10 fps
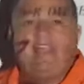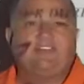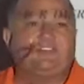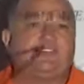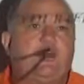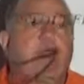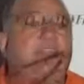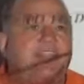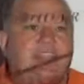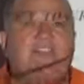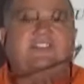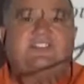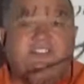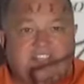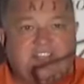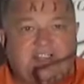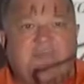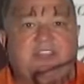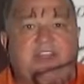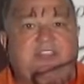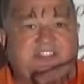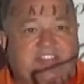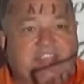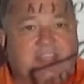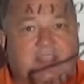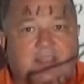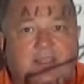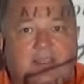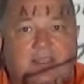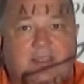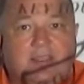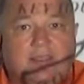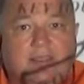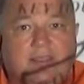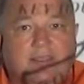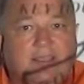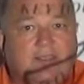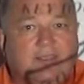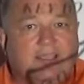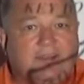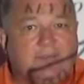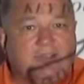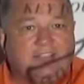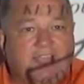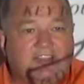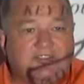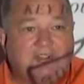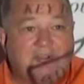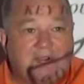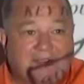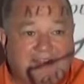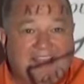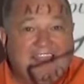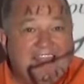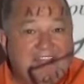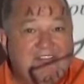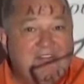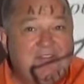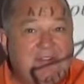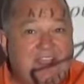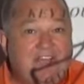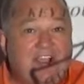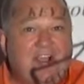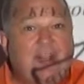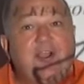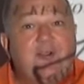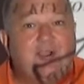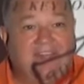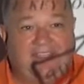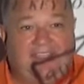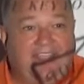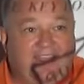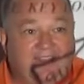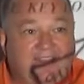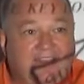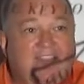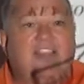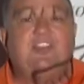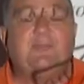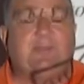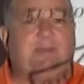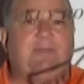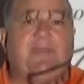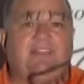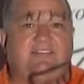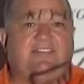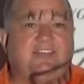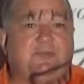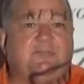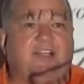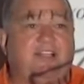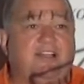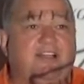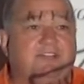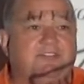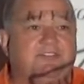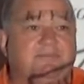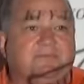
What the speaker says: answers only in the systems that are sick, you'll get a much higher score. Even if you don't have a clue what they have, you'll probably pass the test with flying colors.